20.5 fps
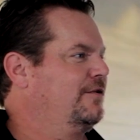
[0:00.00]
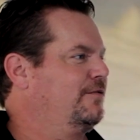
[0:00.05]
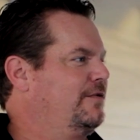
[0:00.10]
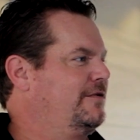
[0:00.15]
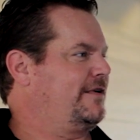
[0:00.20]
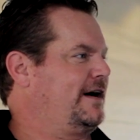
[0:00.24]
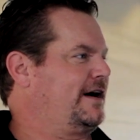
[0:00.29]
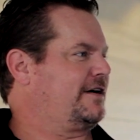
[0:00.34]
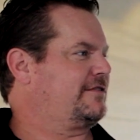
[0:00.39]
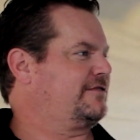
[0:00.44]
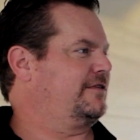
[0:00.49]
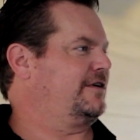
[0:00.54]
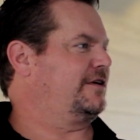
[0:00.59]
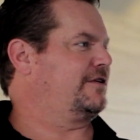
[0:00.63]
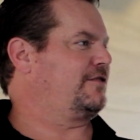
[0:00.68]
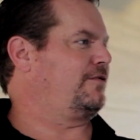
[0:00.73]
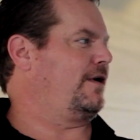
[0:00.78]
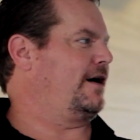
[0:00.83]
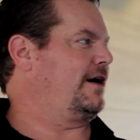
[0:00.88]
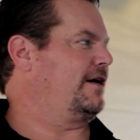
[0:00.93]
We've actually
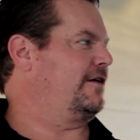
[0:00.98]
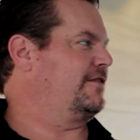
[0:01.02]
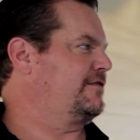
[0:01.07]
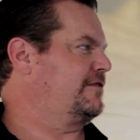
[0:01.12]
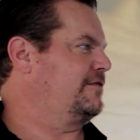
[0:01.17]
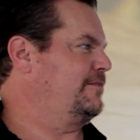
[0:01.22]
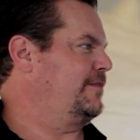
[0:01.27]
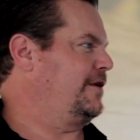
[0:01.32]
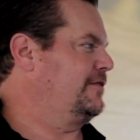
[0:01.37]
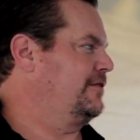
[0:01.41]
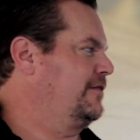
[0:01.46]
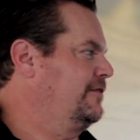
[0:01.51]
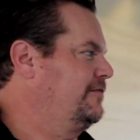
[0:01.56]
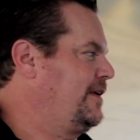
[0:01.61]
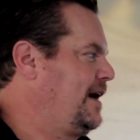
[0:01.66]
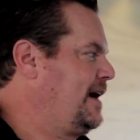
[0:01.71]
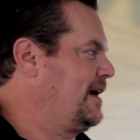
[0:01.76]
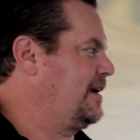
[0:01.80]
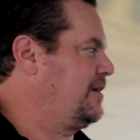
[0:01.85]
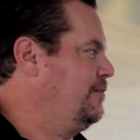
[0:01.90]
acquired some other
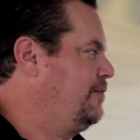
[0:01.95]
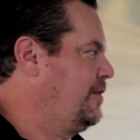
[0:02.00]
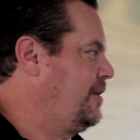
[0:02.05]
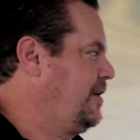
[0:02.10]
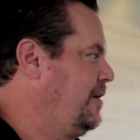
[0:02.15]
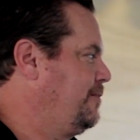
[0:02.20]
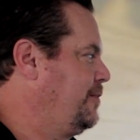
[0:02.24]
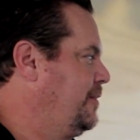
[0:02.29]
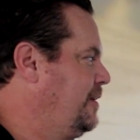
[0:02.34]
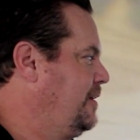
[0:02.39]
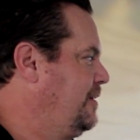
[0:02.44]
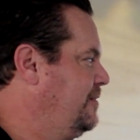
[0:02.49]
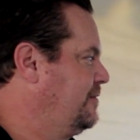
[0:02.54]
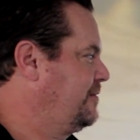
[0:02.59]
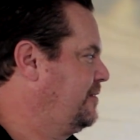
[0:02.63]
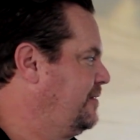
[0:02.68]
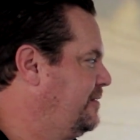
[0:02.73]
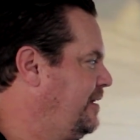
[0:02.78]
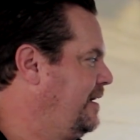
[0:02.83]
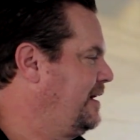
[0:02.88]
vacuum companies
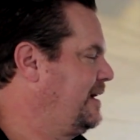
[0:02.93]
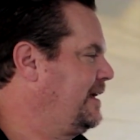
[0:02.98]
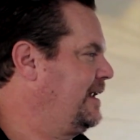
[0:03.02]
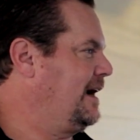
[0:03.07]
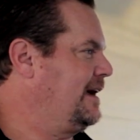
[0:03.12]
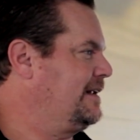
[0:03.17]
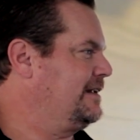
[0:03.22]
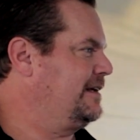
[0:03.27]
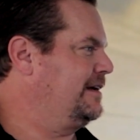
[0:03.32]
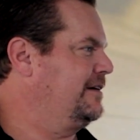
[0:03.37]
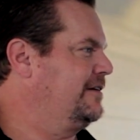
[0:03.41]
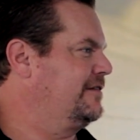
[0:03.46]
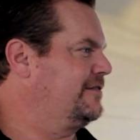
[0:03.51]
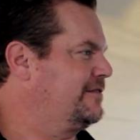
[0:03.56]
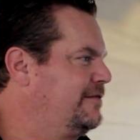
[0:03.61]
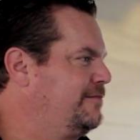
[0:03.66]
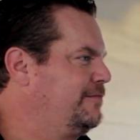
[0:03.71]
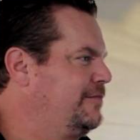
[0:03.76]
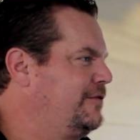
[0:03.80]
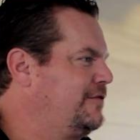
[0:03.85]
and taken
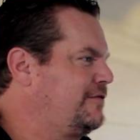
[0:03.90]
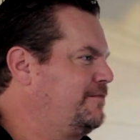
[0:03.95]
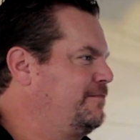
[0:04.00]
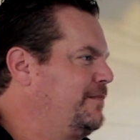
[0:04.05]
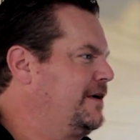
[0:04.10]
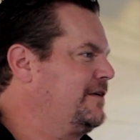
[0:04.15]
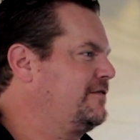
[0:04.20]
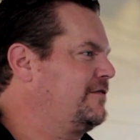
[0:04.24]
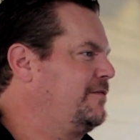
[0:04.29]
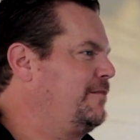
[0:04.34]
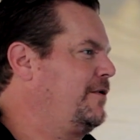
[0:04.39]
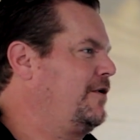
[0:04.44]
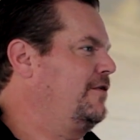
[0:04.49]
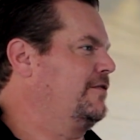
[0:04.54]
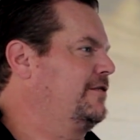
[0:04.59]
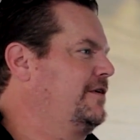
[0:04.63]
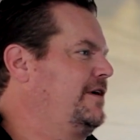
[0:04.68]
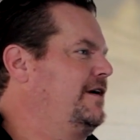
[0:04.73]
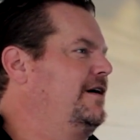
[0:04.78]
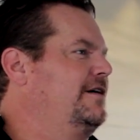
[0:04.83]
ideas and just mixed them
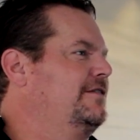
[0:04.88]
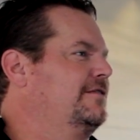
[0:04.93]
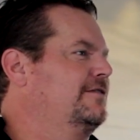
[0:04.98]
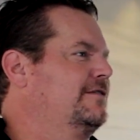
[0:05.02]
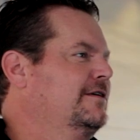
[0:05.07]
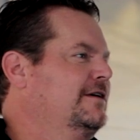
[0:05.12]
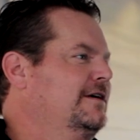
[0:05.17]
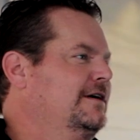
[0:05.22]
all together.